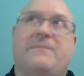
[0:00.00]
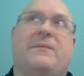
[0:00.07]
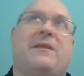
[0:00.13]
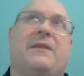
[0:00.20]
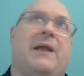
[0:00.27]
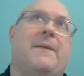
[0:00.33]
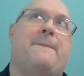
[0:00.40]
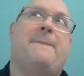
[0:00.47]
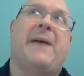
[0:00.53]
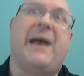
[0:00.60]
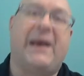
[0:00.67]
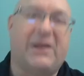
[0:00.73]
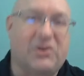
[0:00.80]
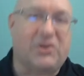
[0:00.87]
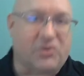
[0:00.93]
kind of
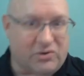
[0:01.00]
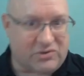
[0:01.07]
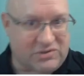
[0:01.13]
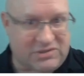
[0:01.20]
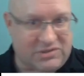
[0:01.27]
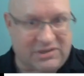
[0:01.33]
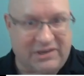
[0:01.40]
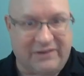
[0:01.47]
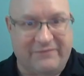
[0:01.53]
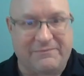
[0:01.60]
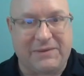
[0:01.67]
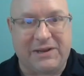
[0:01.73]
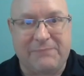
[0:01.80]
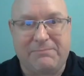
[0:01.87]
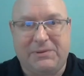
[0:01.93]
patterns of
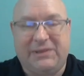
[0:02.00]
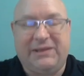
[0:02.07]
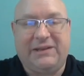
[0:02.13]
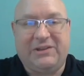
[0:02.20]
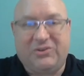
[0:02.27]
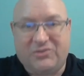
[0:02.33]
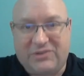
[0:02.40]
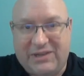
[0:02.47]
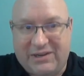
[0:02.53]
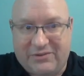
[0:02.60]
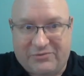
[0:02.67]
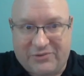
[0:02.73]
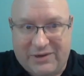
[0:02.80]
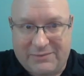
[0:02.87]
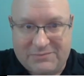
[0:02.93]
manipulating your
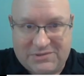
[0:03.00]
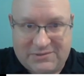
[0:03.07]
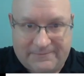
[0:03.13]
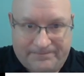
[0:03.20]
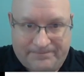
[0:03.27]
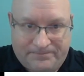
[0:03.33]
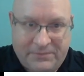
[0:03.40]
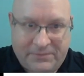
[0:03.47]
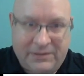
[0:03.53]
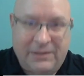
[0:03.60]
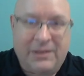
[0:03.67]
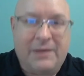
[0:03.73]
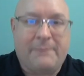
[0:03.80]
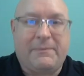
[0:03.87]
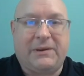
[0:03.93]
data frames.
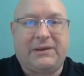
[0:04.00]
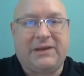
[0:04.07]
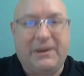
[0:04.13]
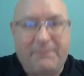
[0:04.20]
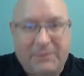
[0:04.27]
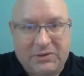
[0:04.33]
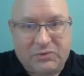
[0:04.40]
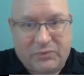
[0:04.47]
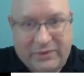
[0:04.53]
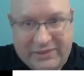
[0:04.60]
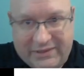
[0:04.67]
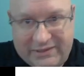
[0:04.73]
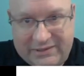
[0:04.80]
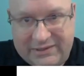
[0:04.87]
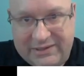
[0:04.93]
But coupled
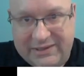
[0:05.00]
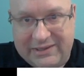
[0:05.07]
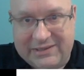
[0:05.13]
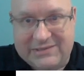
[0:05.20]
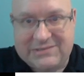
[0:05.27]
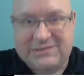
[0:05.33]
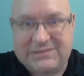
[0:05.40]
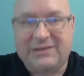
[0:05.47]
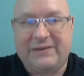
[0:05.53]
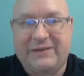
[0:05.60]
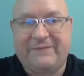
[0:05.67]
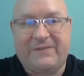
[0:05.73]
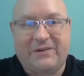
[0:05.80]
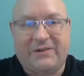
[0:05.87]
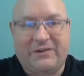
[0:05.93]
with it is
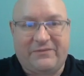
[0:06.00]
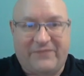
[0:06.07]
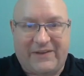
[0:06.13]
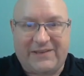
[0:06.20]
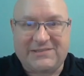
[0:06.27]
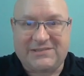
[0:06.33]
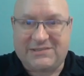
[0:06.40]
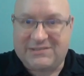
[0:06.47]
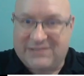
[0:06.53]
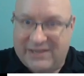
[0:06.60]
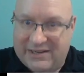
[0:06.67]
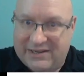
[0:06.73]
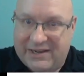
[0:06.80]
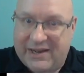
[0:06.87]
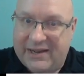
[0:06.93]
a very fast
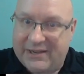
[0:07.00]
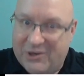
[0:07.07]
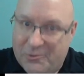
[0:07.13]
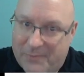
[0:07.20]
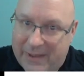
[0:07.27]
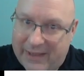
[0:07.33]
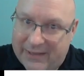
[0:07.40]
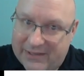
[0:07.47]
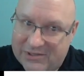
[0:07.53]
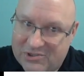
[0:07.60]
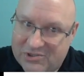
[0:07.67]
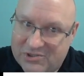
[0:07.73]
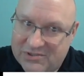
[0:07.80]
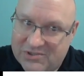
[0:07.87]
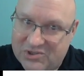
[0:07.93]
data I/O
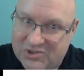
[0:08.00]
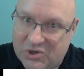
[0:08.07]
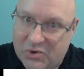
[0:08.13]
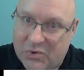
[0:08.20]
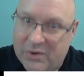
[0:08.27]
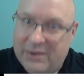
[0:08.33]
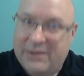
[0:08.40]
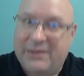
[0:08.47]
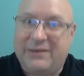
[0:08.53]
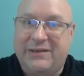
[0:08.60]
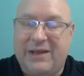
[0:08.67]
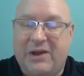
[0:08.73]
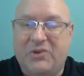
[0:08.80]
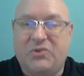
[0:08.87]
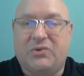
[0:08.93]
package. So
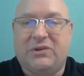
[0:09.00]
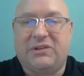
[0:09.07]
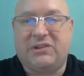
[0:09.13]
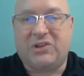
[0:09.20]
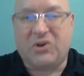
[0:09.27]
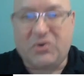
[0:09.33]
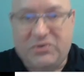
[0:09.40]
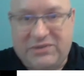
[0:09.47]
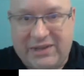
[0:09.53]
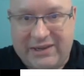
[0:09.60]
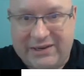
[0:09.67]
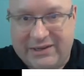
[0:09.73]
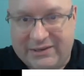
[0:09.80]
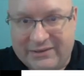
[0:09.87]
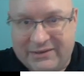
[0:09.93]
now you can load
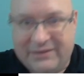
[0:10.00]
data